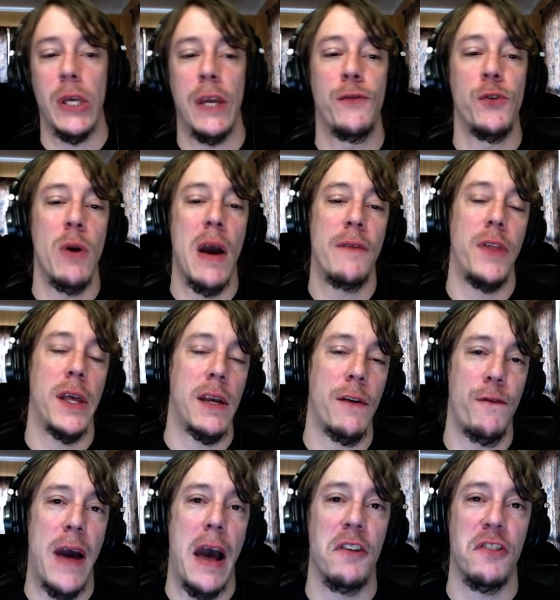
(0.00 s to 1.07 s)
if you have like a
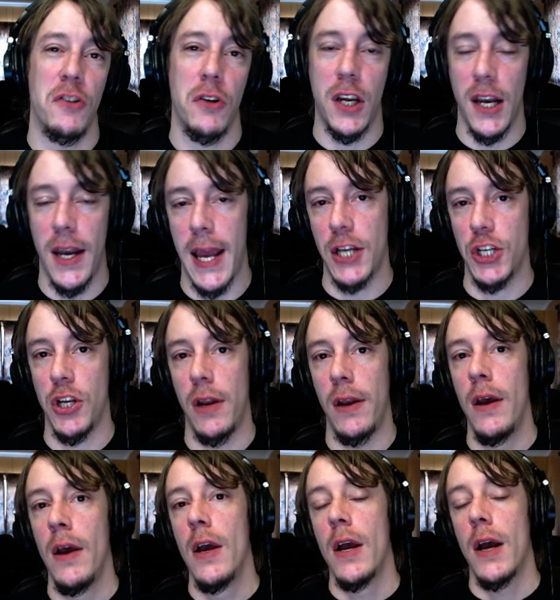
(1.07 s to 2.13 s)
faster
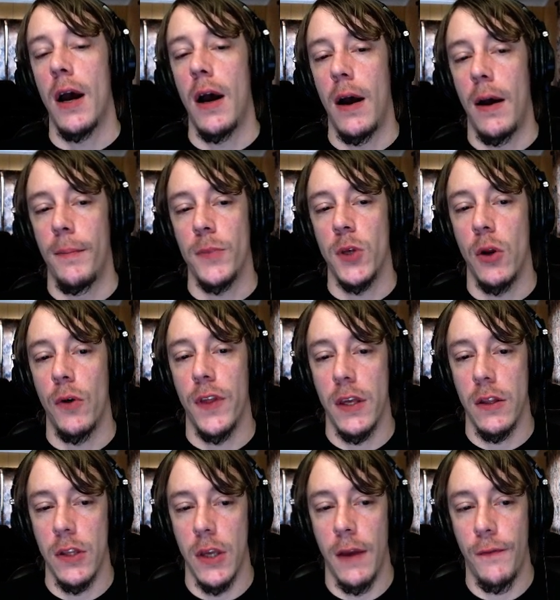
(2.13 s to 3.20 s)
connection, um, you know,
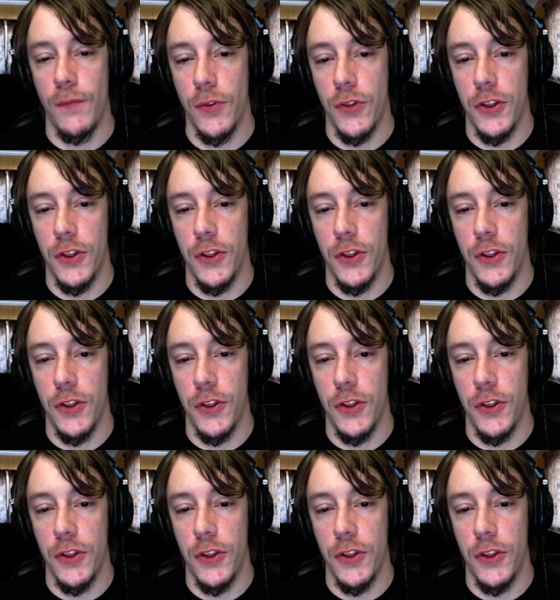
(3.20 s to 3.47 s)
the, if,